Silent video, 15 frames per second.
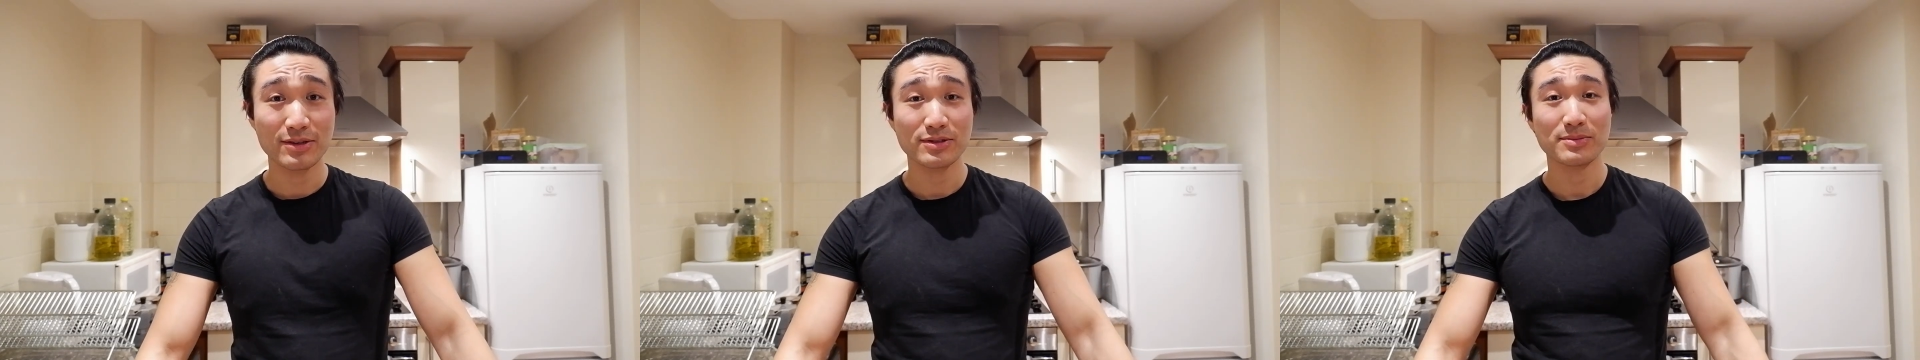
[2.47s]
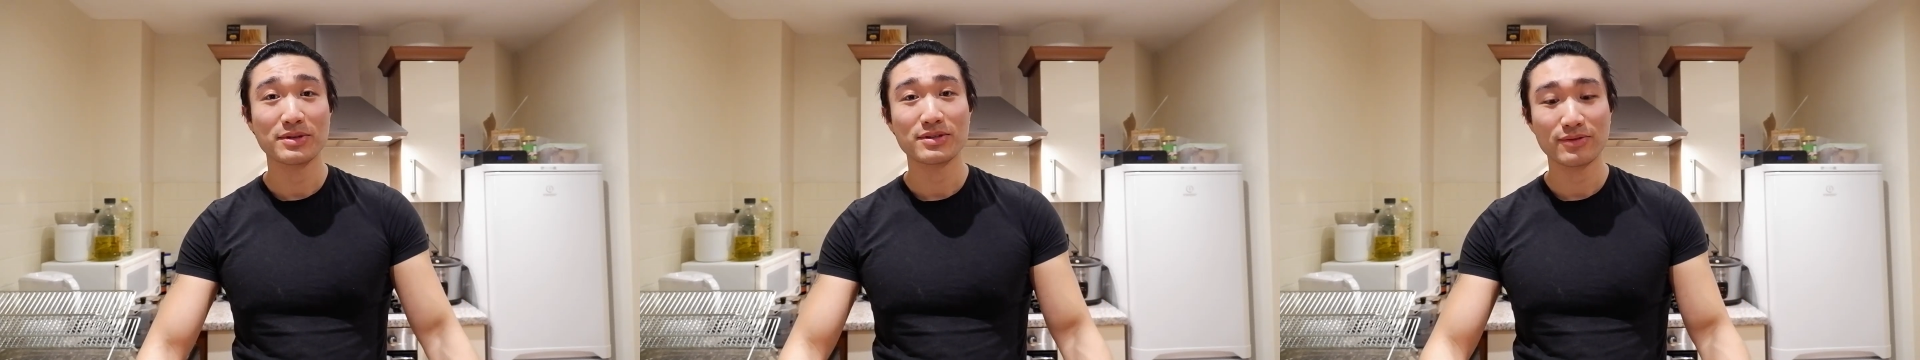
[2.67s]

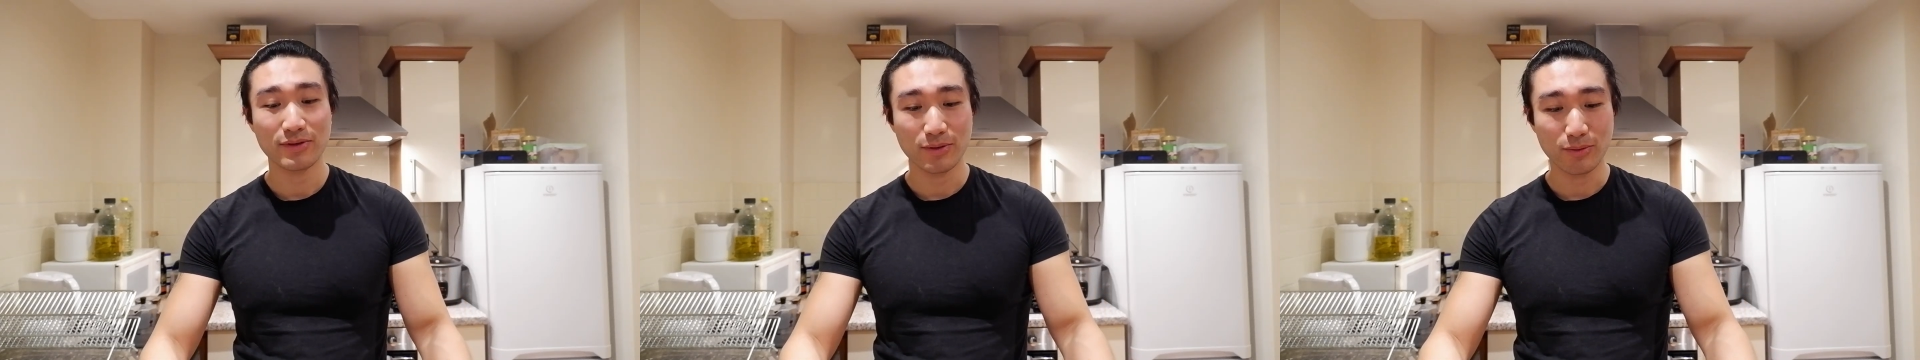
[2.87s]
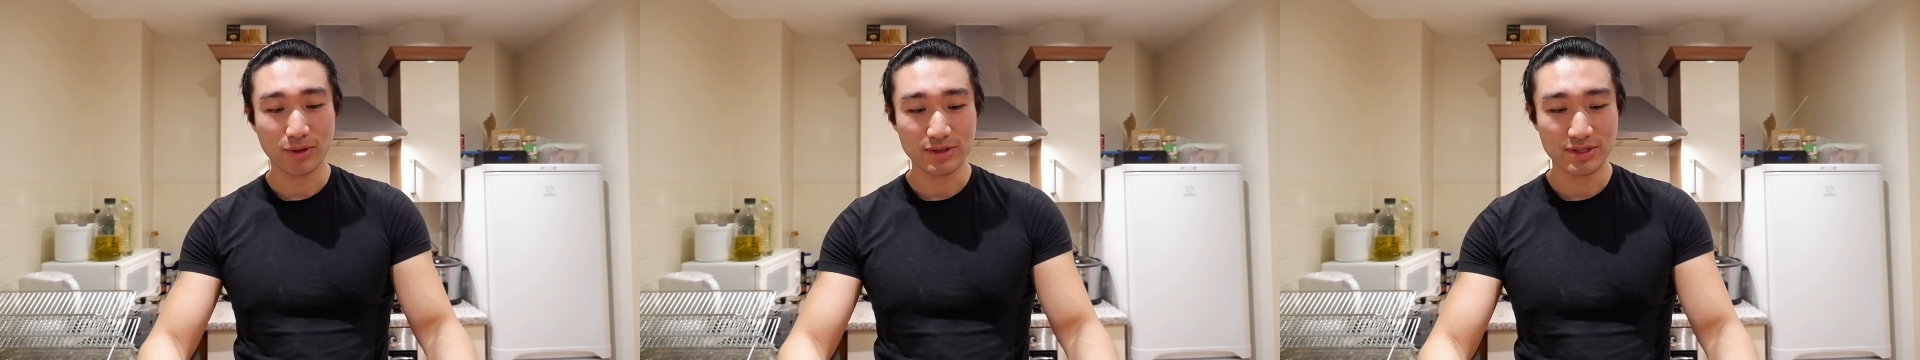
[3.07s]
you so much
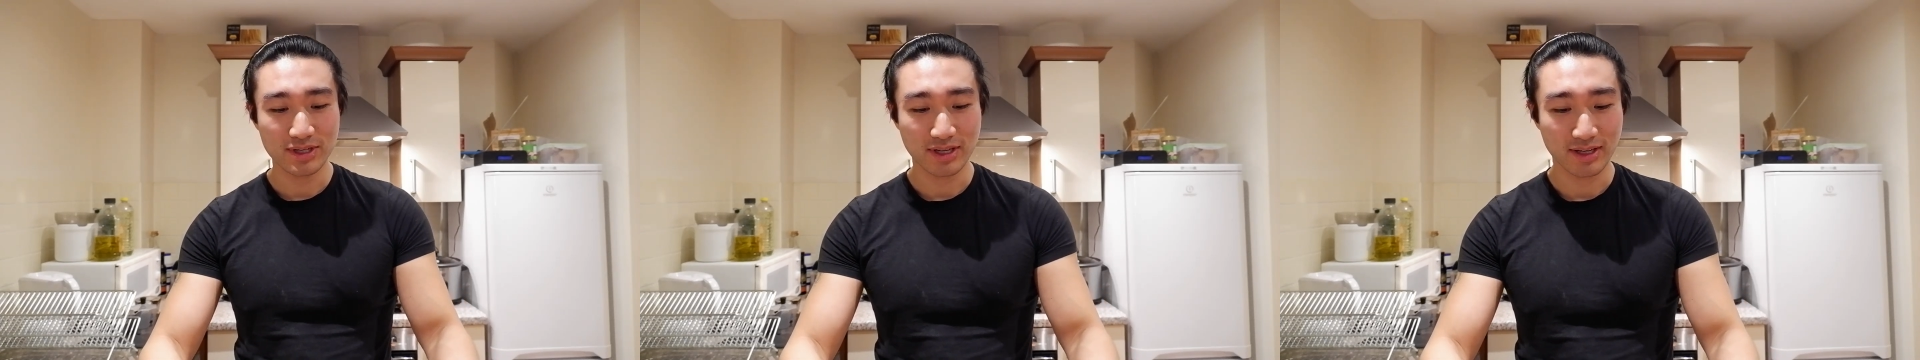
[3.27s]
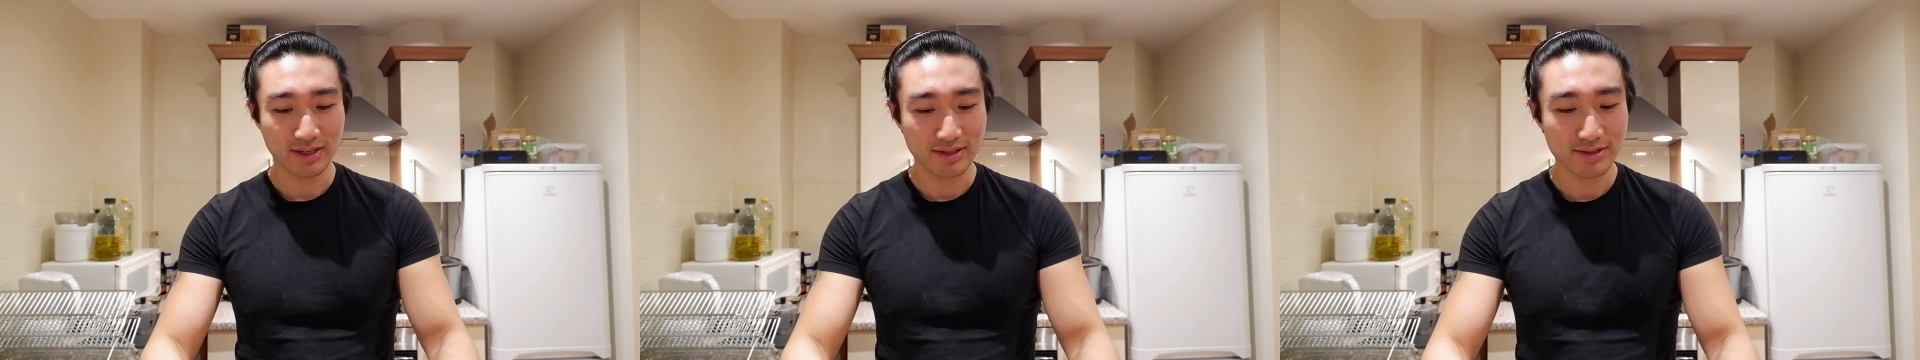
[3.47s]
for
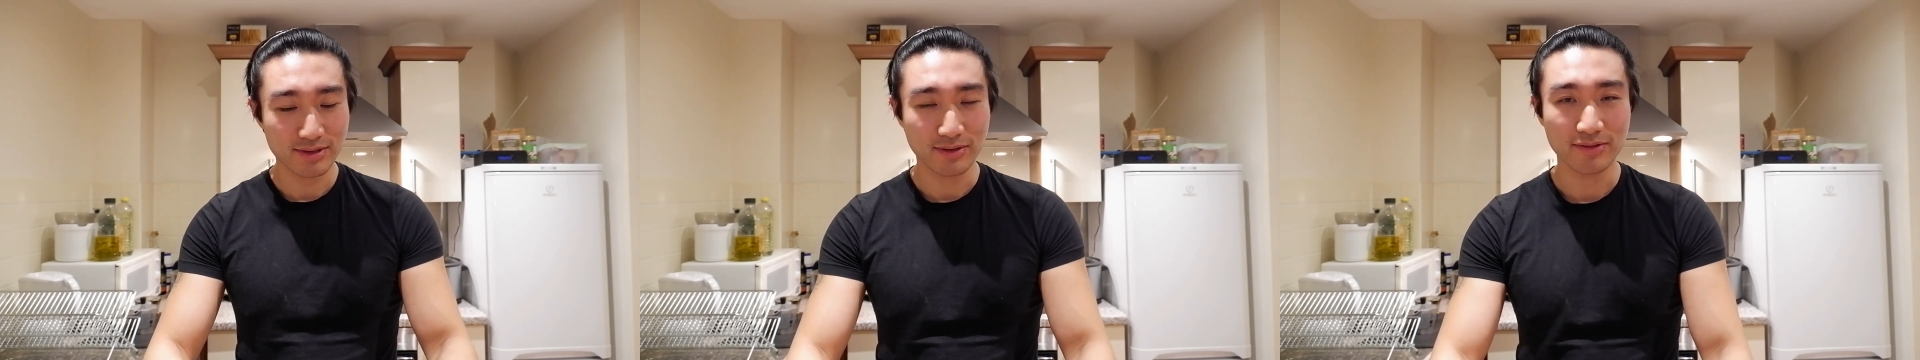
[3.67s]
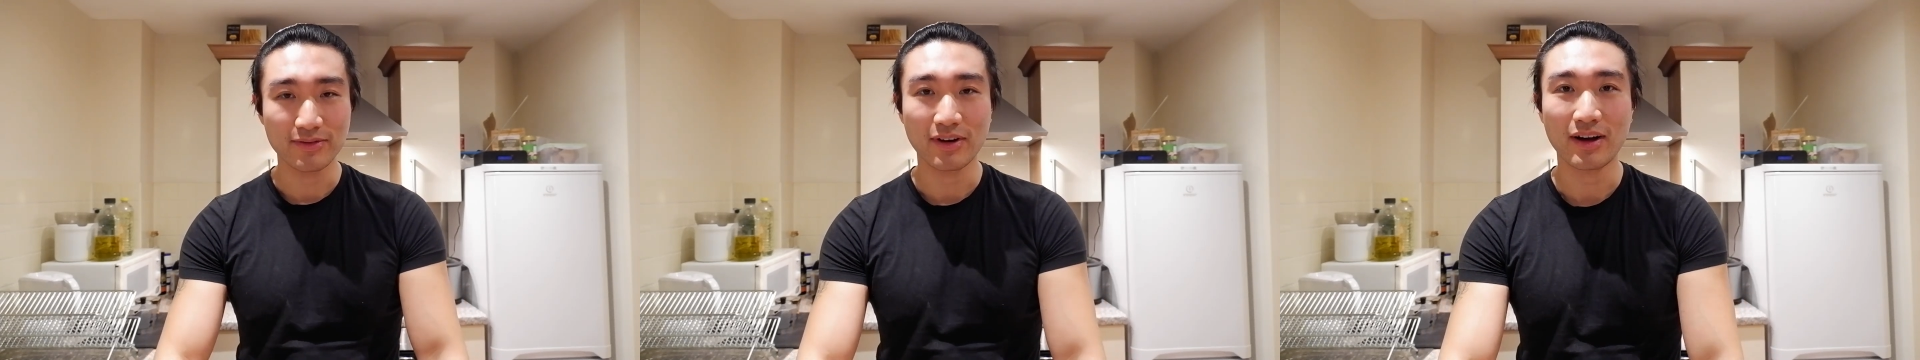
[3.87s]
watching
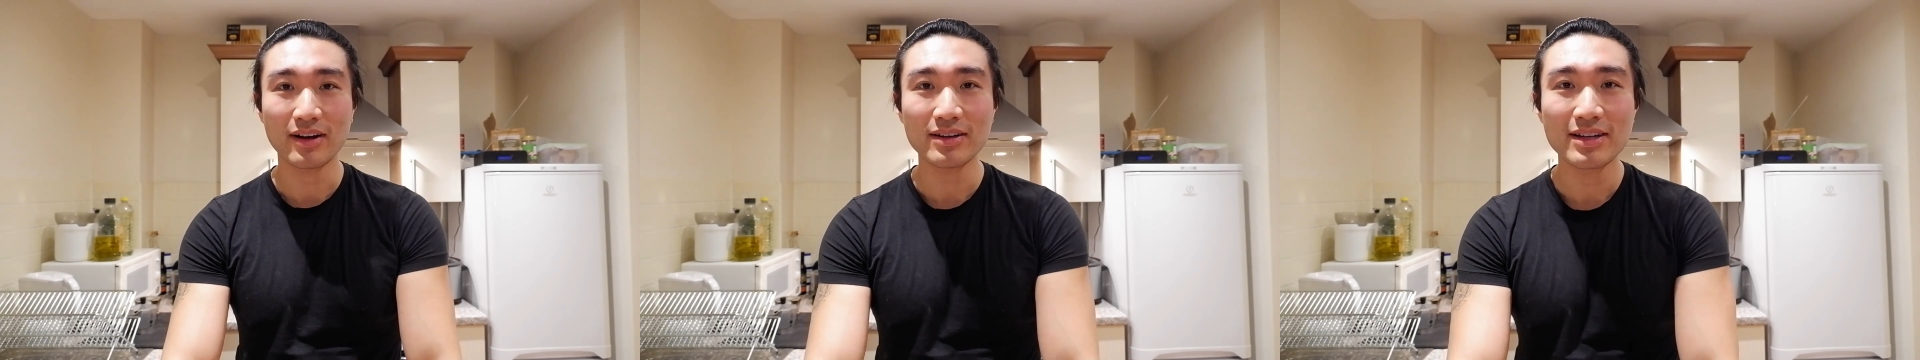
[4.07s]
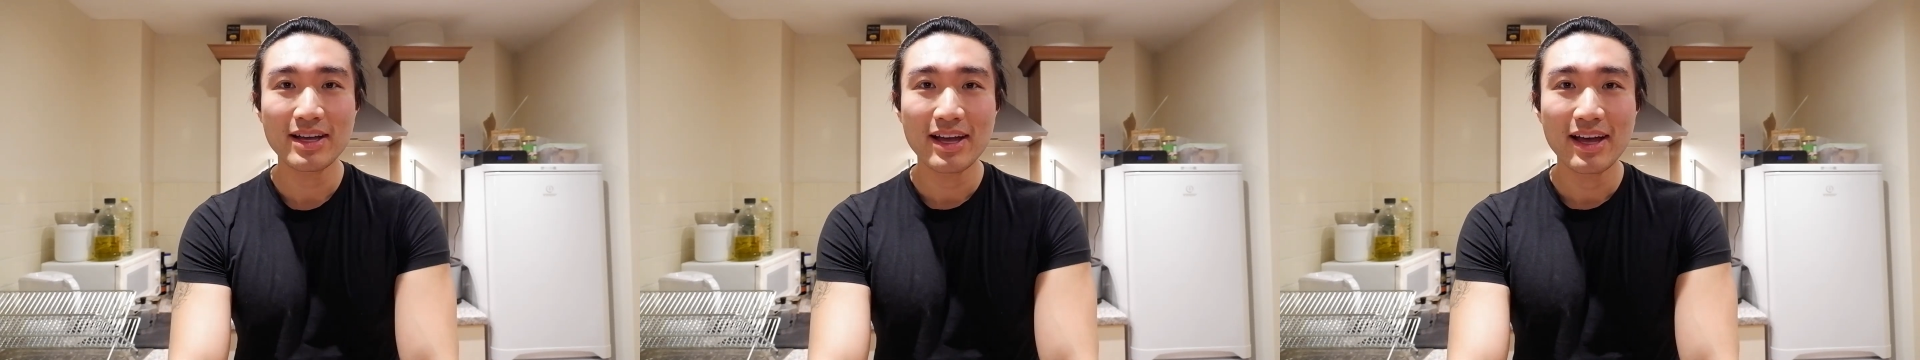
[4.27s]
so
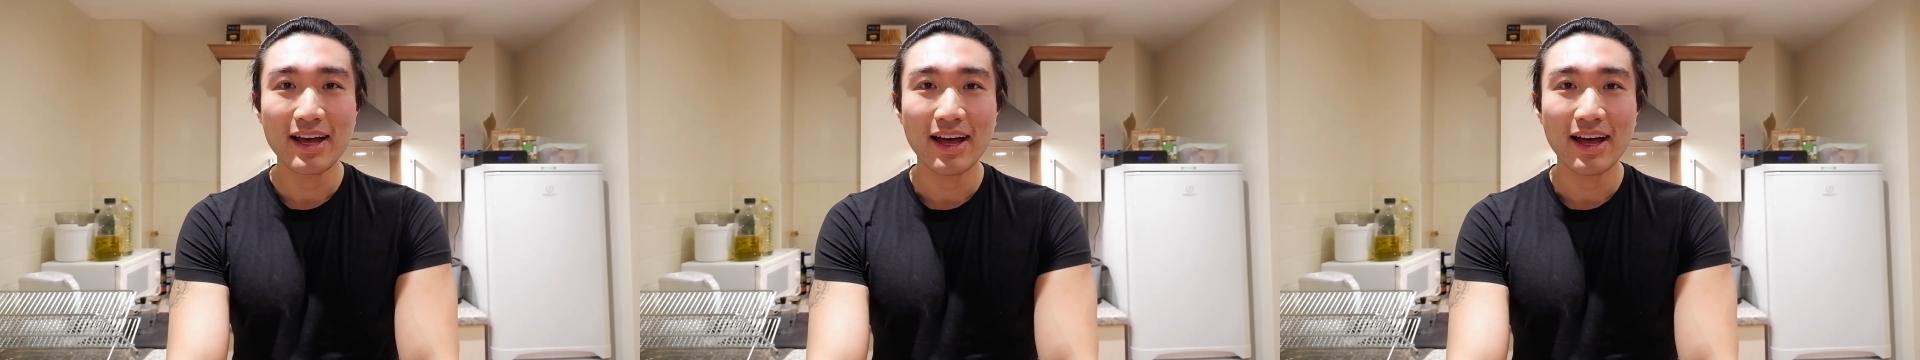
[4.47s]
far,